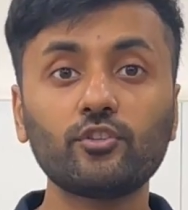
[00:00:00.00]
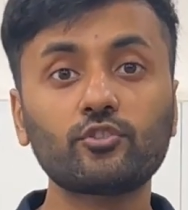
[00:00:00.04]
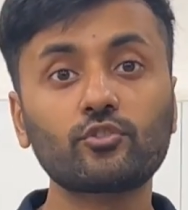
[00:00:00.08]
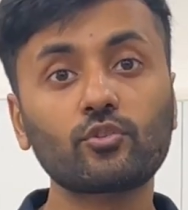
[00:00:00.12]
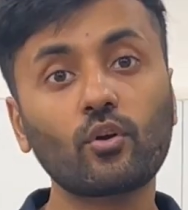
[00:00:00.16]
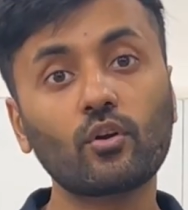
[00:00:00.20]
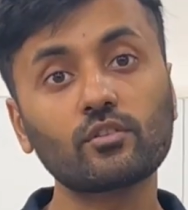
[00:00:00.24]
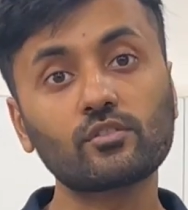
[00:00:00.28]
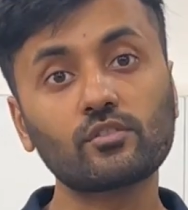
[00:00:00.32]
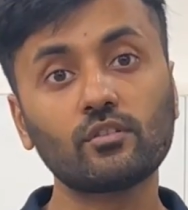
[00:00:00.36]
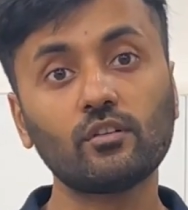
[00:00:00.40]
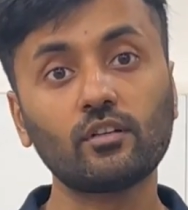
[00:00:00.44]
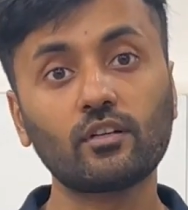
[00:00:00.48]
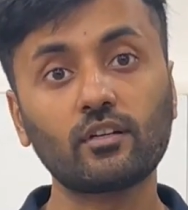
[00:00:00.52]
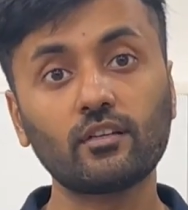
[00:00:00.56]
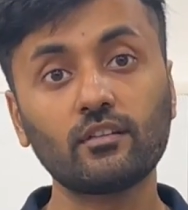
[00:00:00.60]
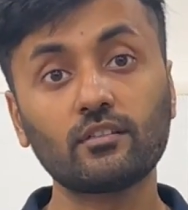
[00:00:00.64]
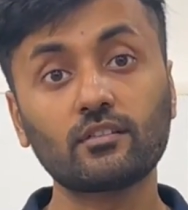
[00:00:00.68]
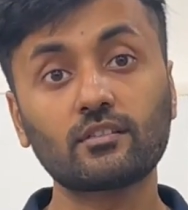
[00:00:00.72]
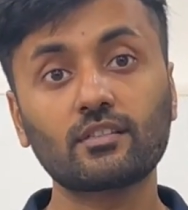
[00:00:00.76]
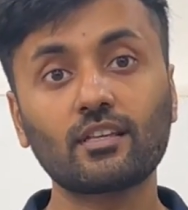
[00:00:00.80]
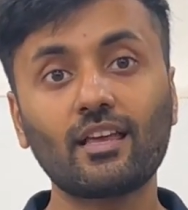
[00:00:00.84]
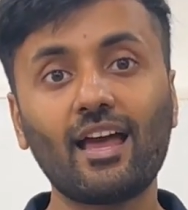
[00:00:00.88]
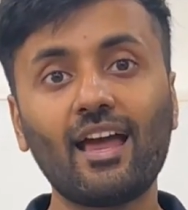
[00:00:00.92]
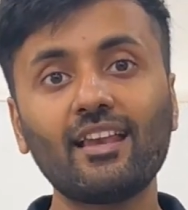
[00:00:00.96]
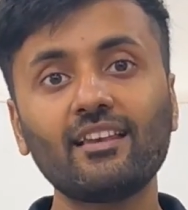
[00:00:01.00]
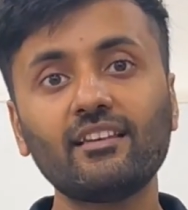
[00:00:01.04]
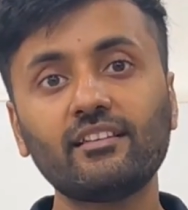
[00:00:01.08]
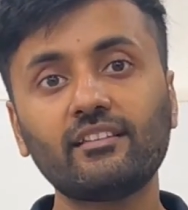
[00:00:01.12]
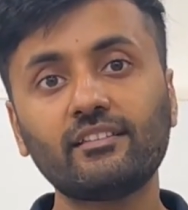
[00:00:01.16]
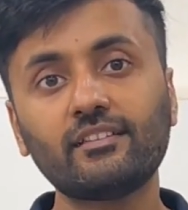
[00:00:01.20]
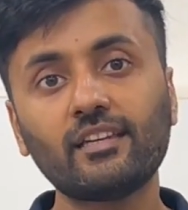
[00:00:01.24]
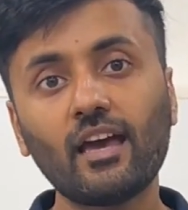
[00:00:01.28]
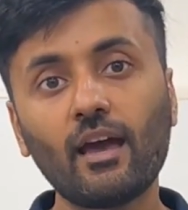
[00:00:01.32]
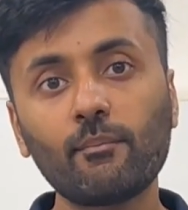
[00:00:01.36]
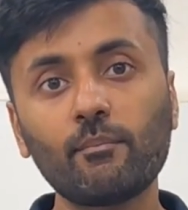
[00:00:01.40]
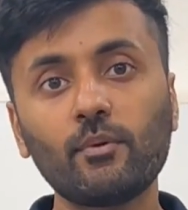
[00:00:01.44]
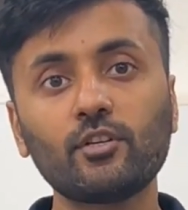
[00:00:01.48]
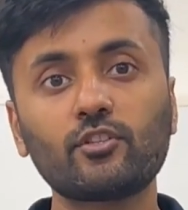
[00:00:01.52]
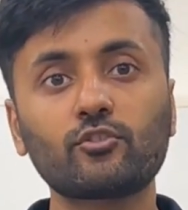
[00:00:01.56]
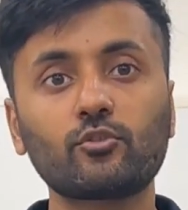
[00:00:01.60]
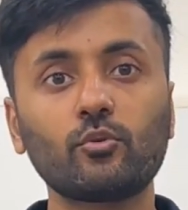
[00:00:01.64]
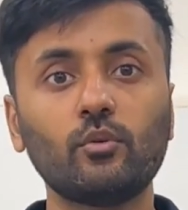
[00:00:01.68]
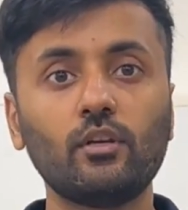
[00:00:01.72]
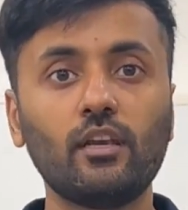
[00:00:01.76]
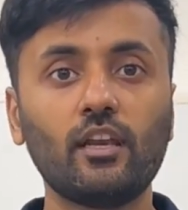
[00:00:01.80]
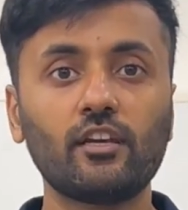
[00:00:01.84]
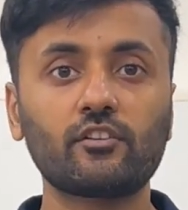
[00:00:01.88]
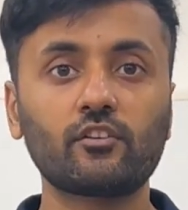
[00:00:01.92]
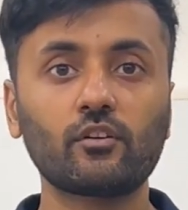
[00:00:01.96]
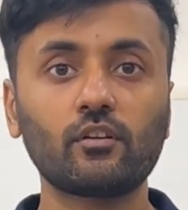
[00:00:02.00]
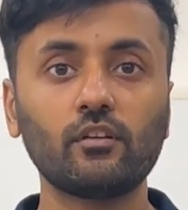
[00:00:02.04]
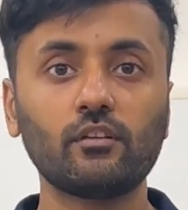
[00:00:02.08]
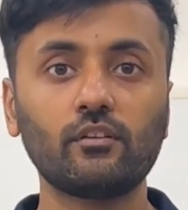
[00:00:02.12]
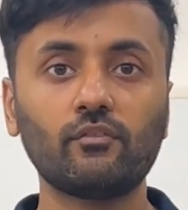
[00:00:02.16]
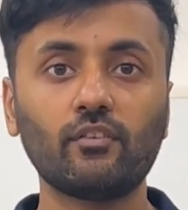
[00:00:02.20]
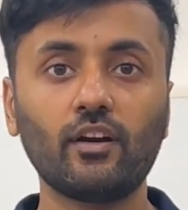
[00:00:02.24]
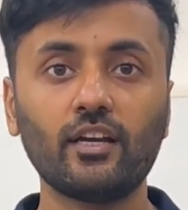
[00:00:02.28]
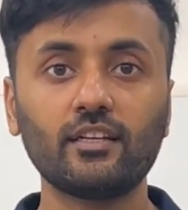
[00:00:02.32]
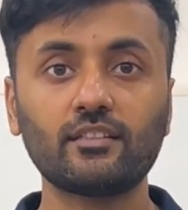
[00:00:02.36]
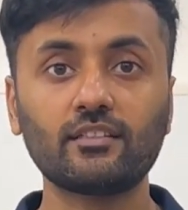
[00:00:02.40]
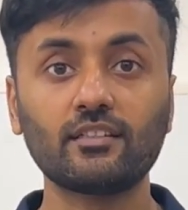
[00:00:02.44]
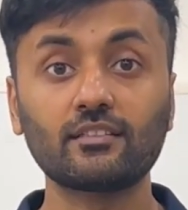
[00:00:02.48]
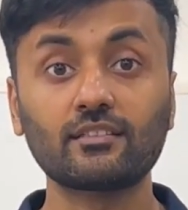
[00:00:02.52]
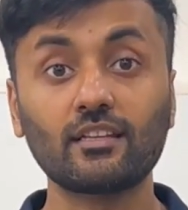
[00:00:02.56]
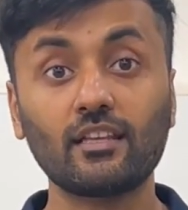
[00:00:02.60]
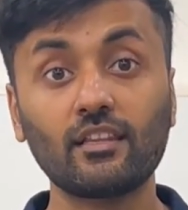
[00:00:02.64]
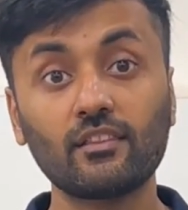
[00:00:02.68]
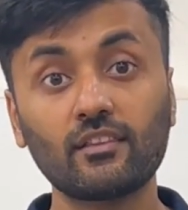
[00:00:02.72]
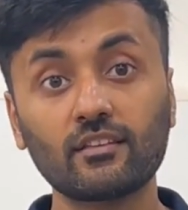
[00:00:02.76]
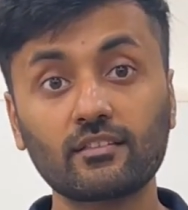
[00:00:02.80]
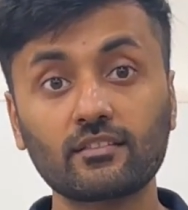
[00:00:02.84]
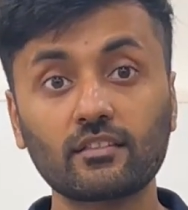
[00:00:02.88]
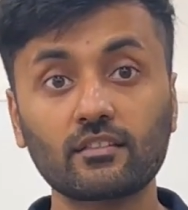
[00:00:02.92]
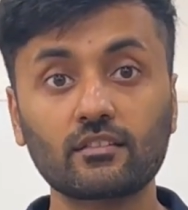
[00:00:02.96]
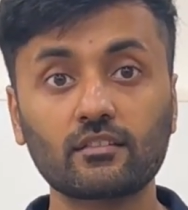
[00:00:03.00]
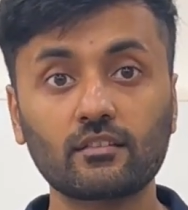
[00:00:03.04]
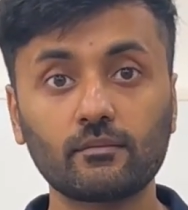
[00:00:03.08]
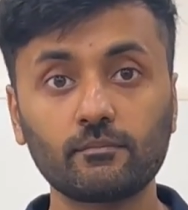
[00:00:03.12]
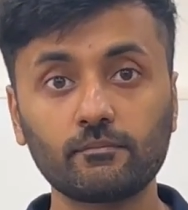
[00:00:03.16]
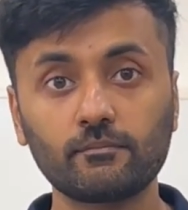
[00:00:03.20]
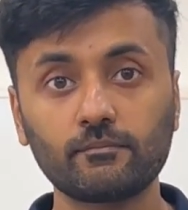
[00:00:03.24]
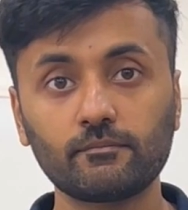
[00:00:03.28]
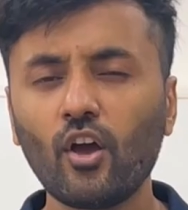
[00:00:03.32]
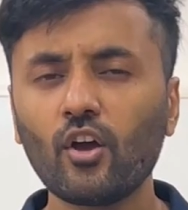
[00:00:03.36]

short circuits and damage to electrical devices in the system.